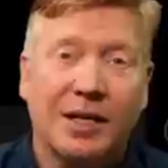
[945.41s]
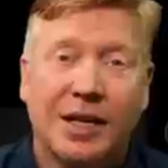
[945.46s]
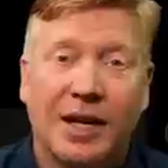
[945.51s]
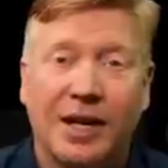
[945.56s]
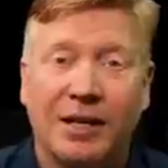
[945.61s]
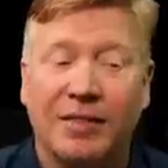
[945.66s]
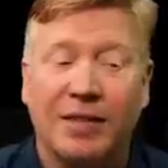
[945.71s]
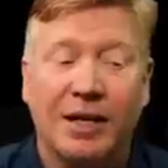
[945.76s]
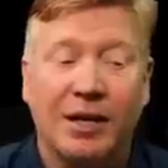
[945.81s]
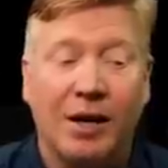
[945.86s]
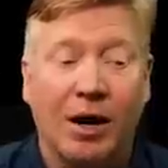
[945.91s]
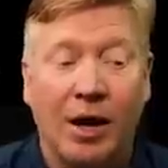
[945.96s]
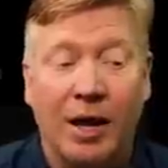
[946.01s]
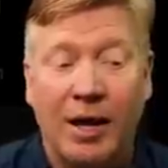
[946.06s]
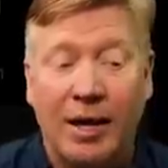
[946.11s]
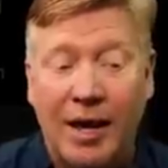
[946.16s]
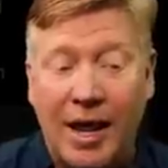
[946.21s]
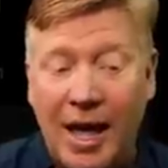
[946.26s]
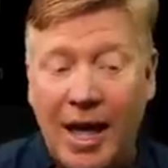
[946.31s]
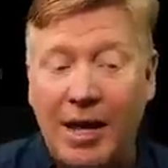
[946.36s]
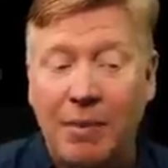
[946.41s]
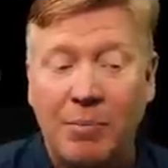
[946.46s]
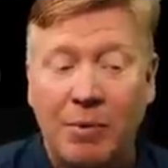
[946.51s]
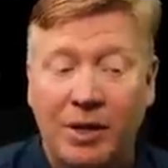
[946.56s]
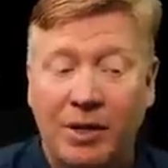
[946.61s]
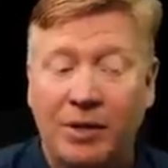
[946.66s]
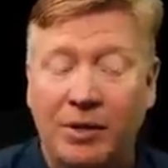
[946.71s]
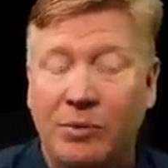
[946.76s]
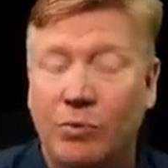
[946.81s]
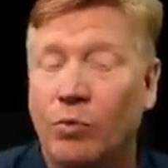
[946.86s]
and then an add
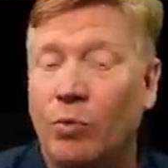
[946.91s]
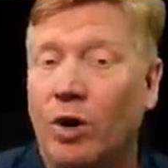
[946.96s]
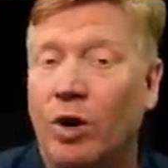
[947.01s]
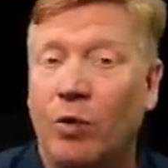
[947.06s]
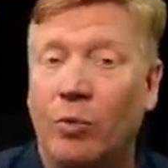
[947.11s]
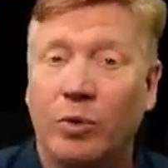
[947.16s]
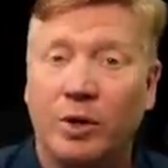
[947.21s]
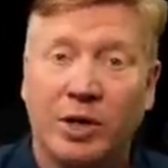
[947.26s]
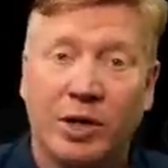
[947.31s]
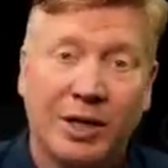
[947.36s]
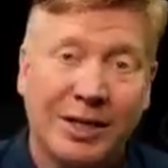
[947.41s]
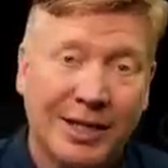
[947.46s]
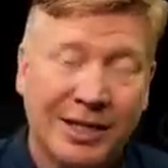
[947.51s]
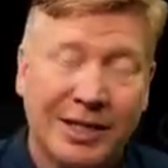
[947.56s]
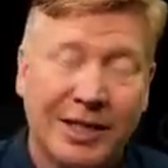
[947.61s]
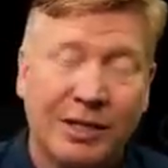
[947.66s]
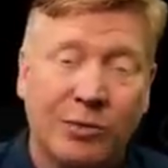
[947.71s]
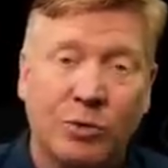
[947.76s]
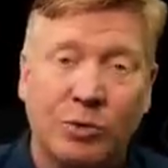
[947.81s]
button where when you click it,